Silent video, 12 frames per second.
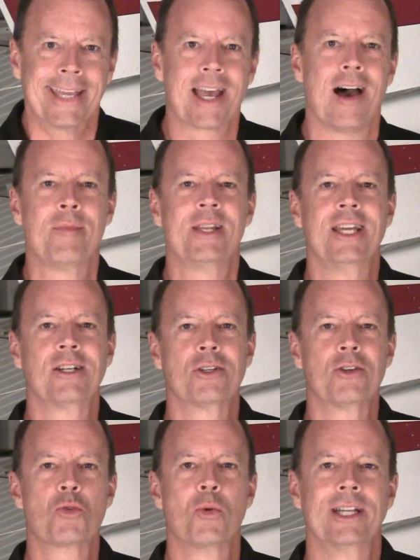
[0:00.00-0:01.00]
Common
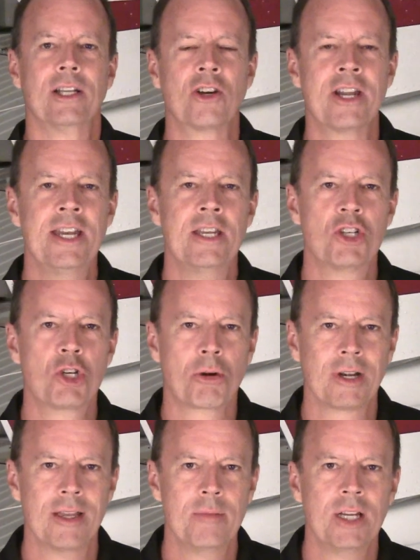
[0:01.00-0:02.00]
errors when learning to
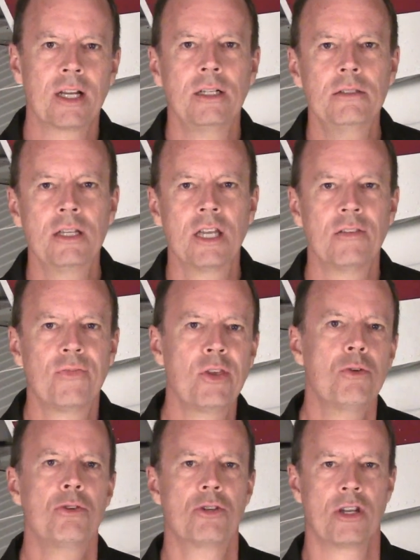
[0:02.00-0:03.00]
trim include
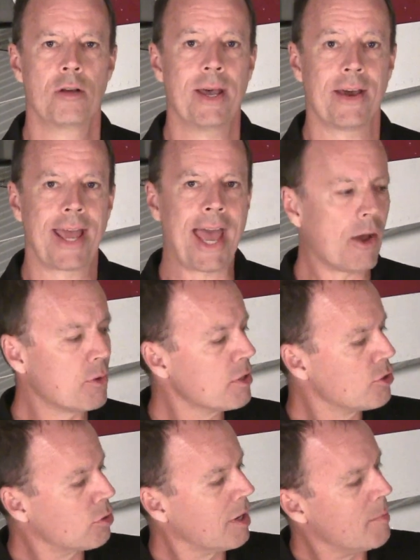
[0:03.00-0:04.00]
confusion about how
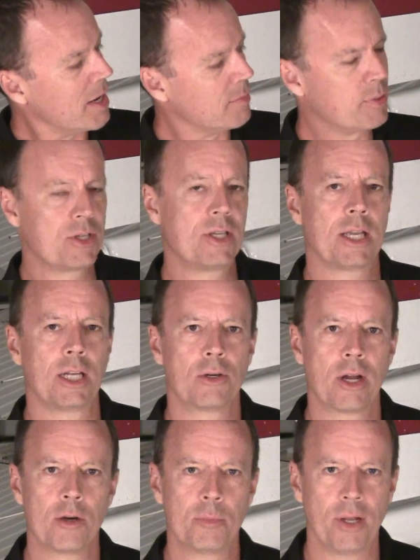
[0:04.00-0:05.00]
the trim on a
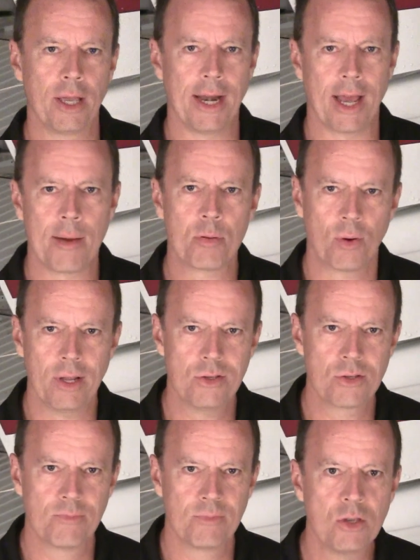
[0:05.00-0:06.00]
particular airplane
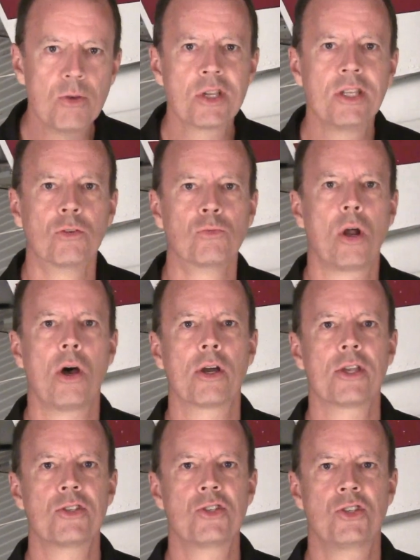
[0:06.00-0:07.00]
operates. Using the
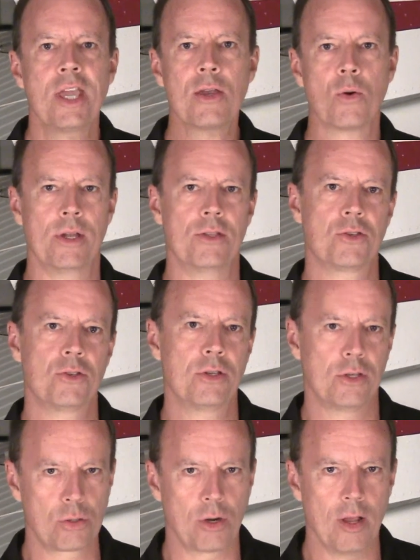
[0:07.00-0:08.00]
wrong sequence
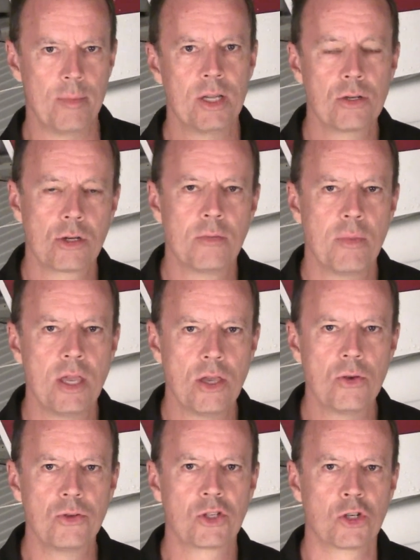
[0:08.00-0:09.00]
to trim, it should be
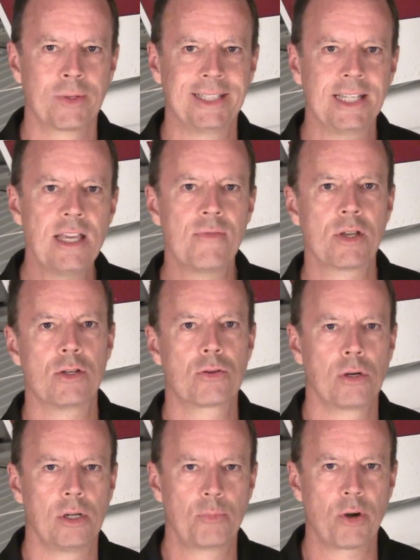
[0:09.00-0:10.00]
used to relieve
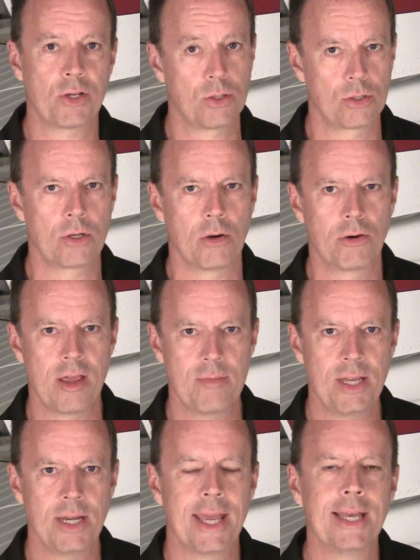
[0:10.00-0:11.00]
control pressures already
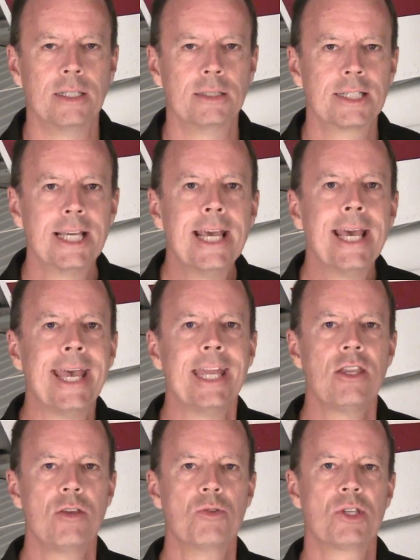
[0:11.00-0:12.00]
being held.
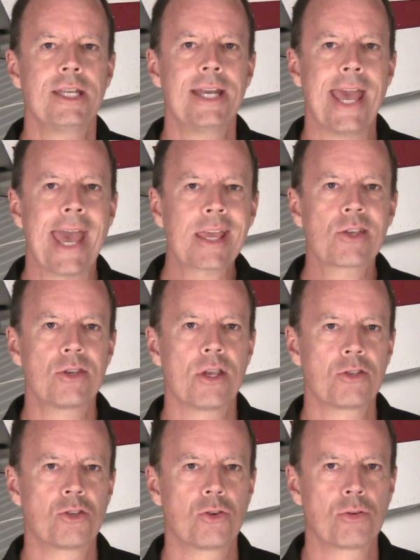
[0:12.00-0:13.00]
And using
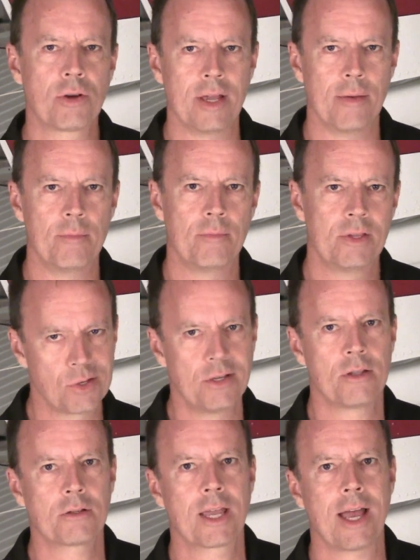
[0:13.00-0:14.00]
excess trim is
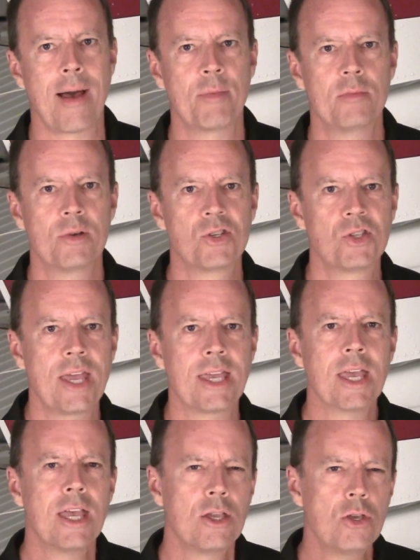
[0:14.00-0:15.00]
another common
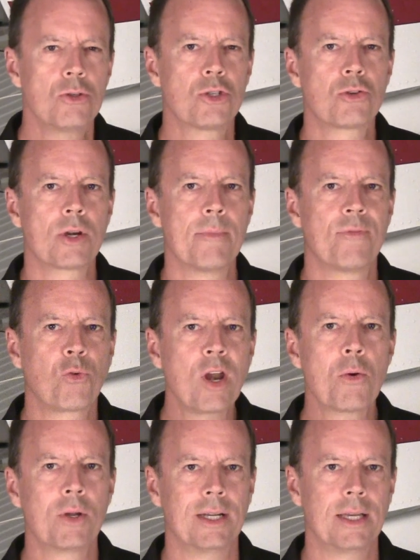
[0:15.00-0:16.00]
mistake. Use trim
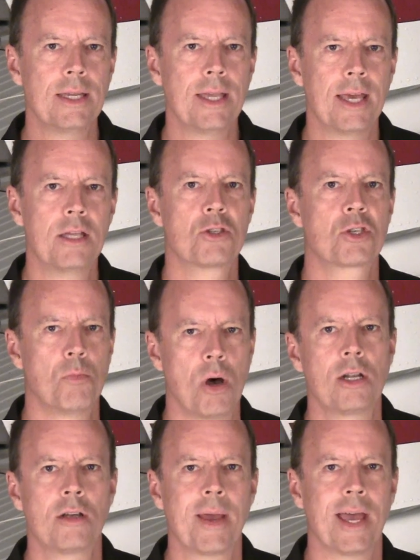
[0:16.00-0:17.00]
frequently and in
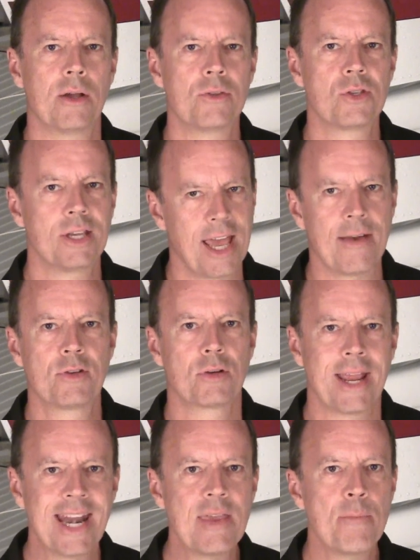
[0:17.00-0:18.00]
small amounts and
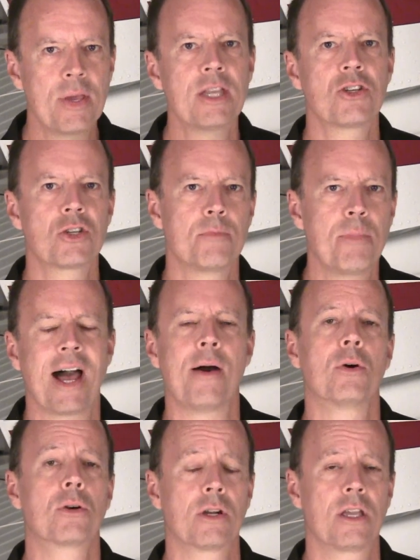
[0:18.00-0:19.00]
after any pitch,
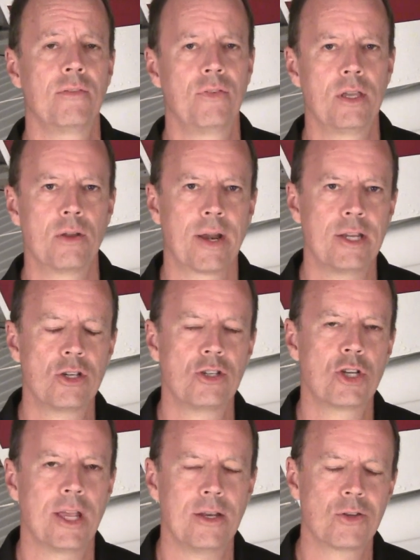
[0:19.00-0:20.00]
power, or configuration
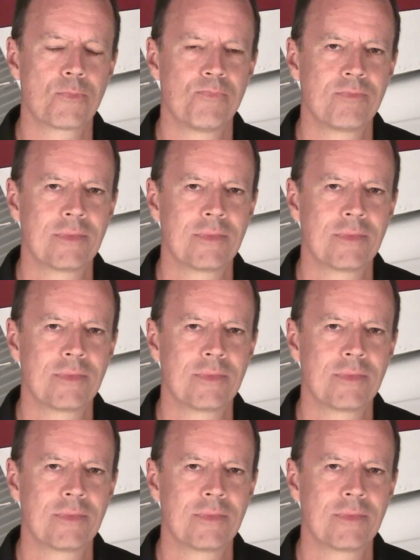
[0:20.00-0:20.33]
change.